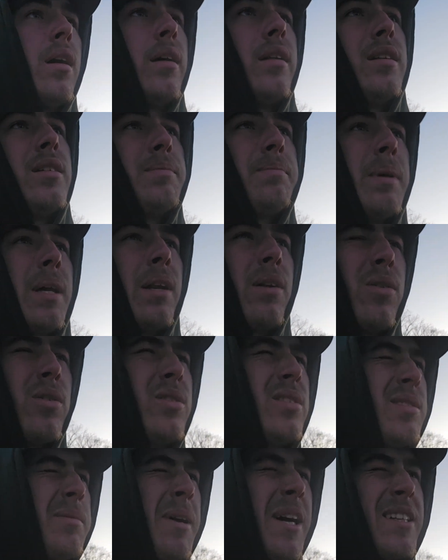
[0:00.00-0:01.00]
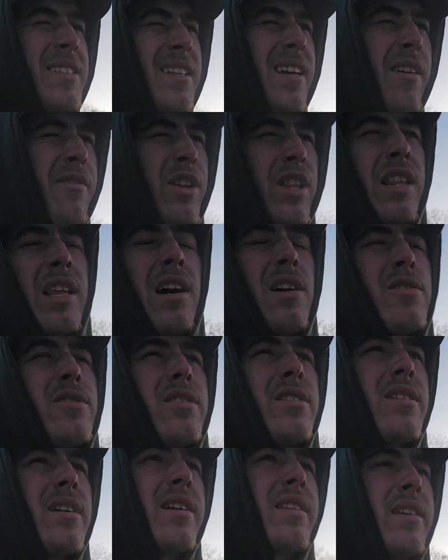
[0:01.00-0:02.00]
This bin holds about
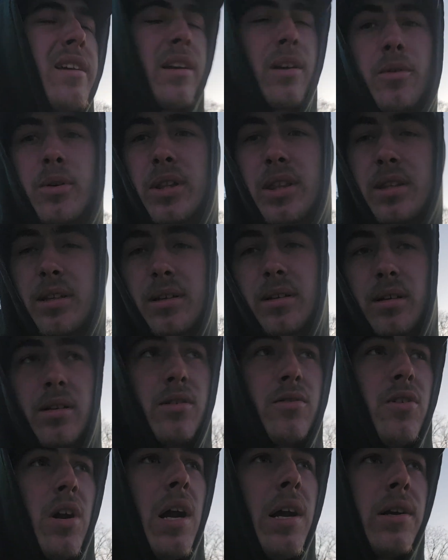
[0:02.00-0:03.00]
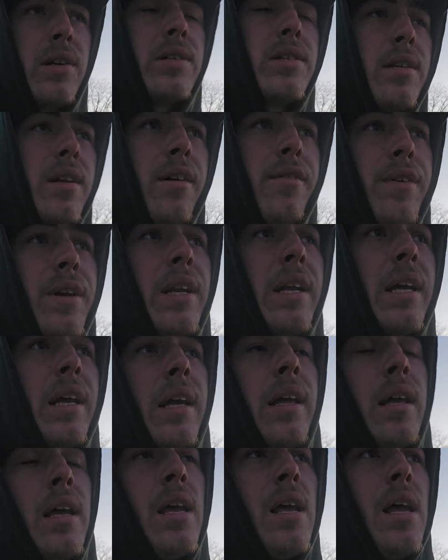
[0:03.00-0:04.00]
7,000, I think, with the dryer stuff in
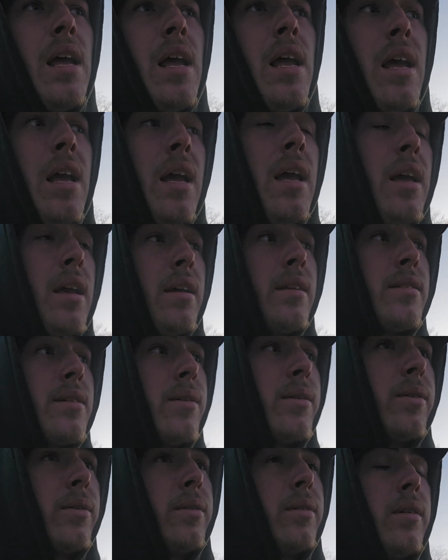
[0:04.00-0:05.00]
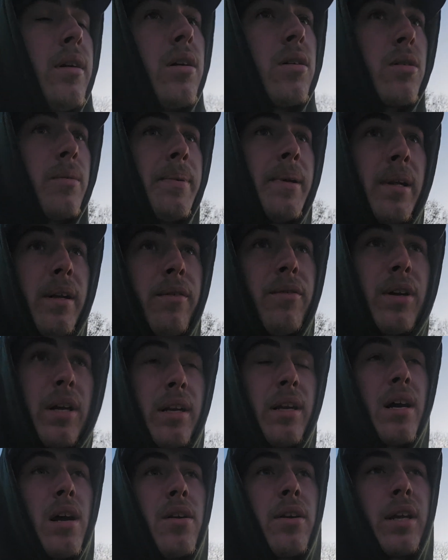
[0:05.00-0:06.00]
it. So Uncle Billy
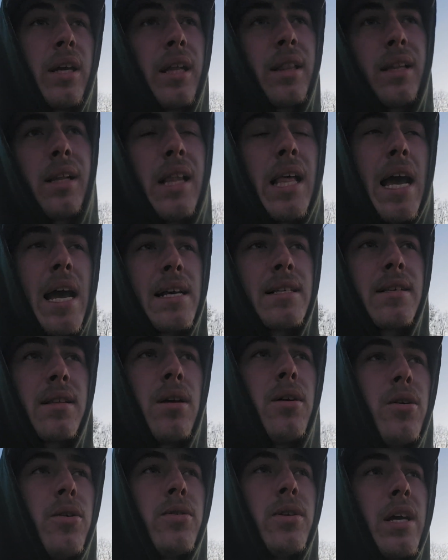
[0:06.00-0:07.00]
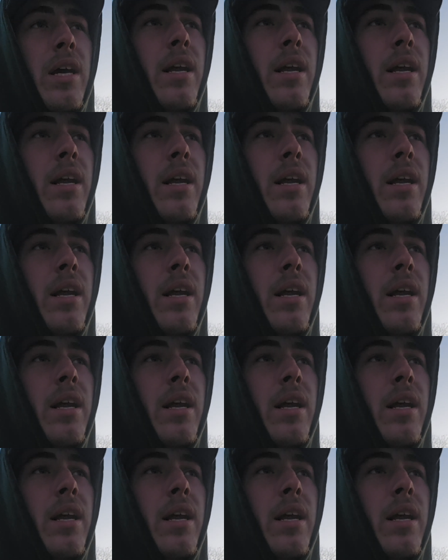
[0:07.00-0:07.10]
ran down to get the last load.